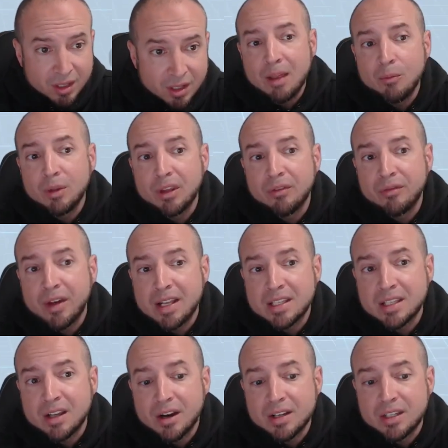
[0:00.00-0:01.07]
And then when the fight
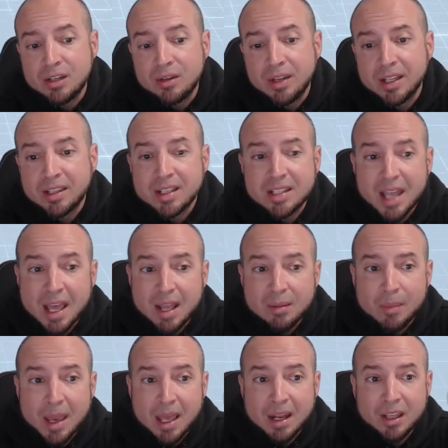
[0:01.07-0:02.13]
starts and you get the
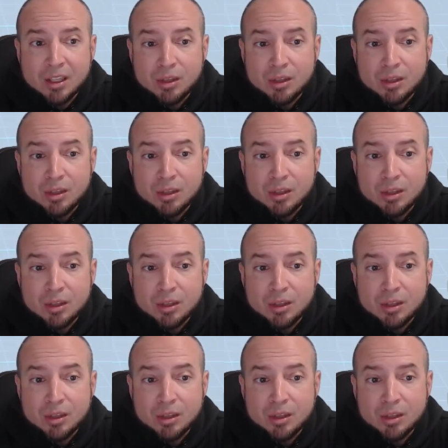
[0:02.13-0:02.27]
10 mana,